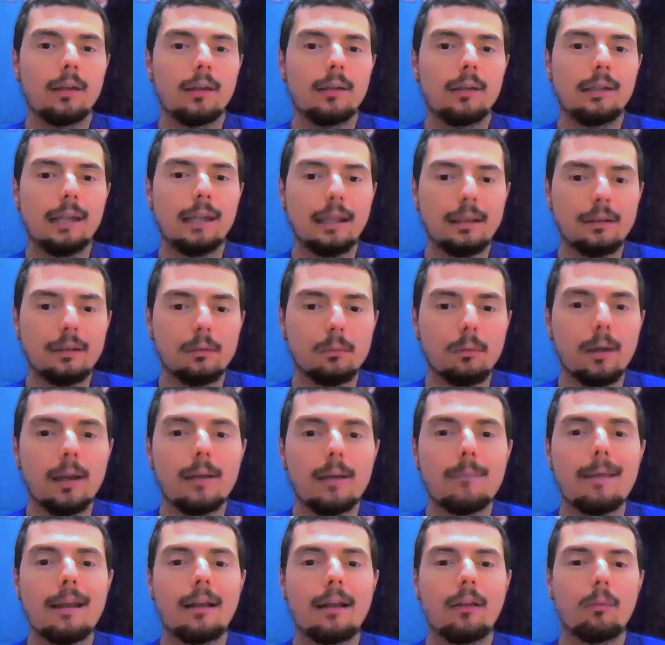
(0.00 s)
get the right
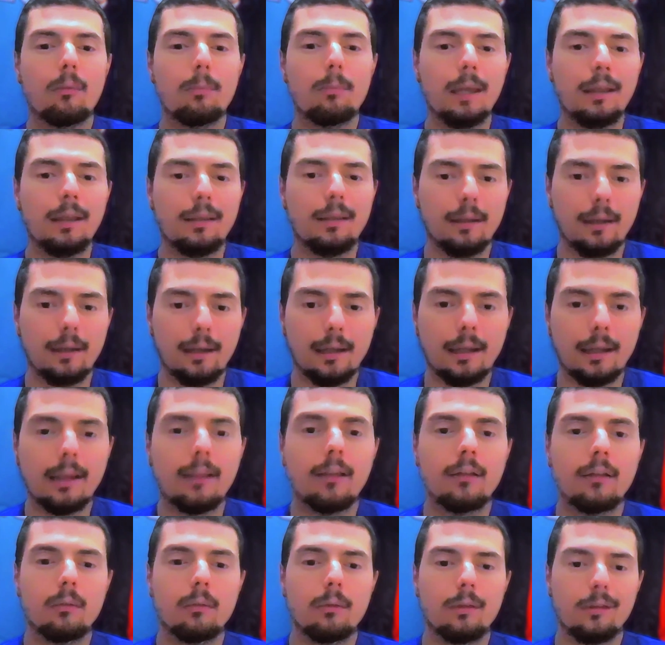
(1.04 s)
amount of spacing against
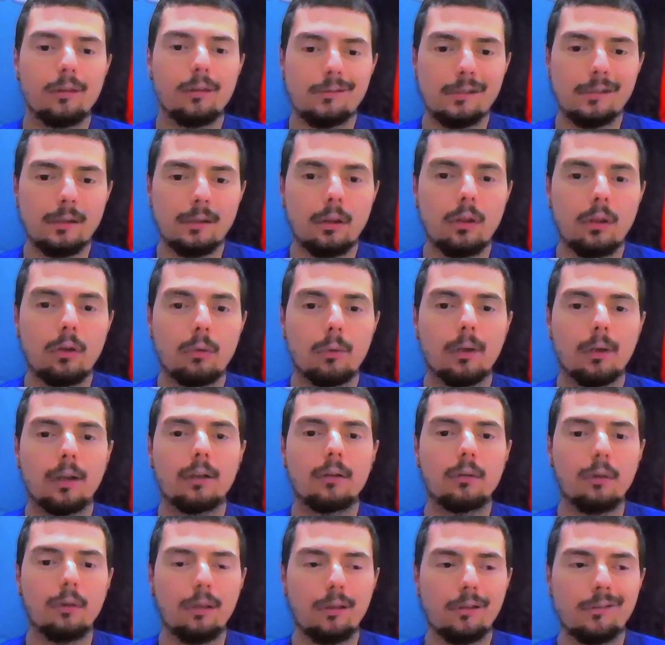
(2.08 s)
Claressa Shields to where
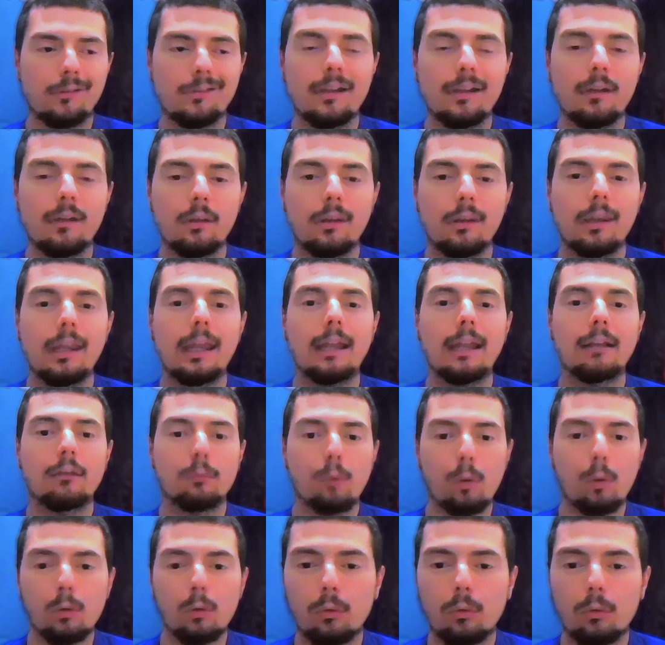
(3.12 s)
Claressa Shields can't
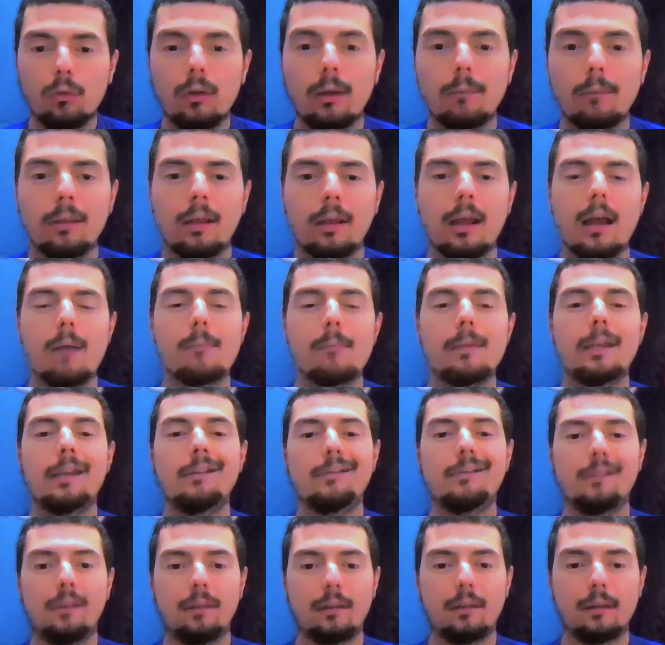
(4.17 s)
throw types of
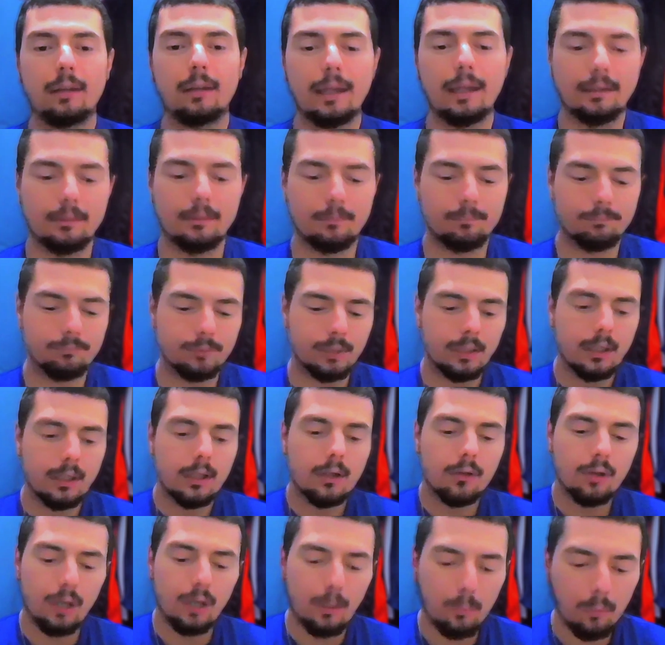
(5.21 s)
combinations and land them.
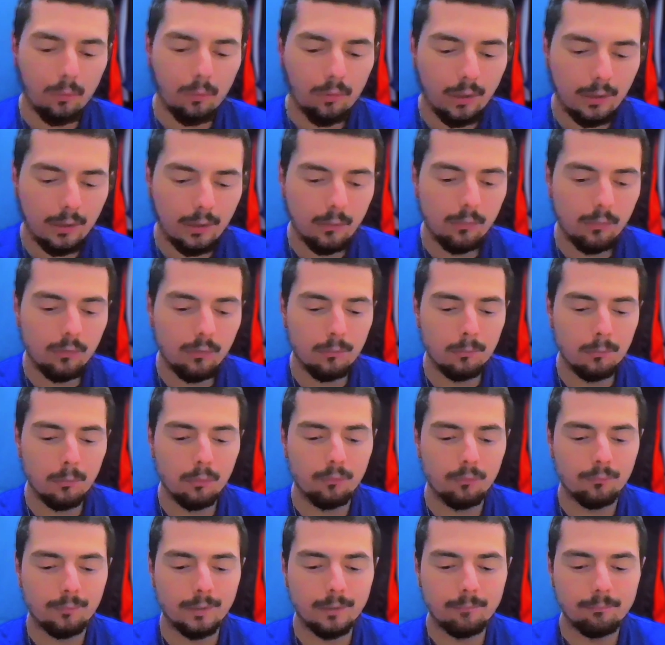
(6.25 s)
So I will say use your
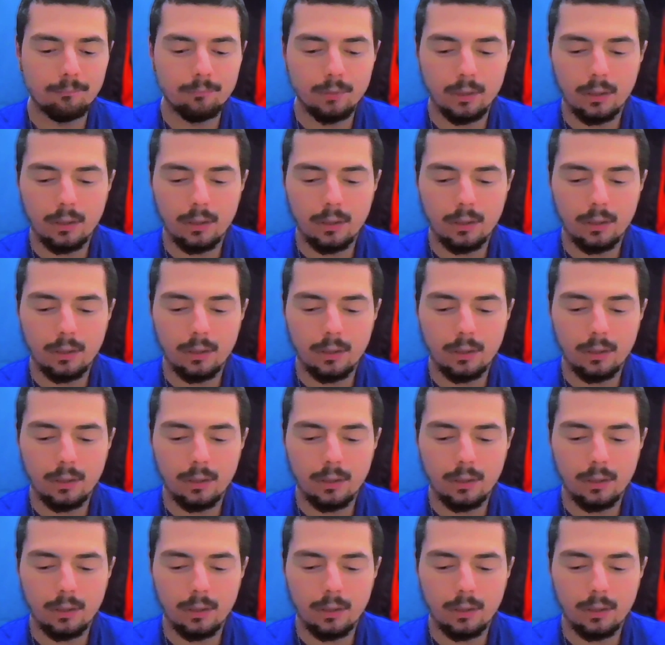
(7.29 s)
movement.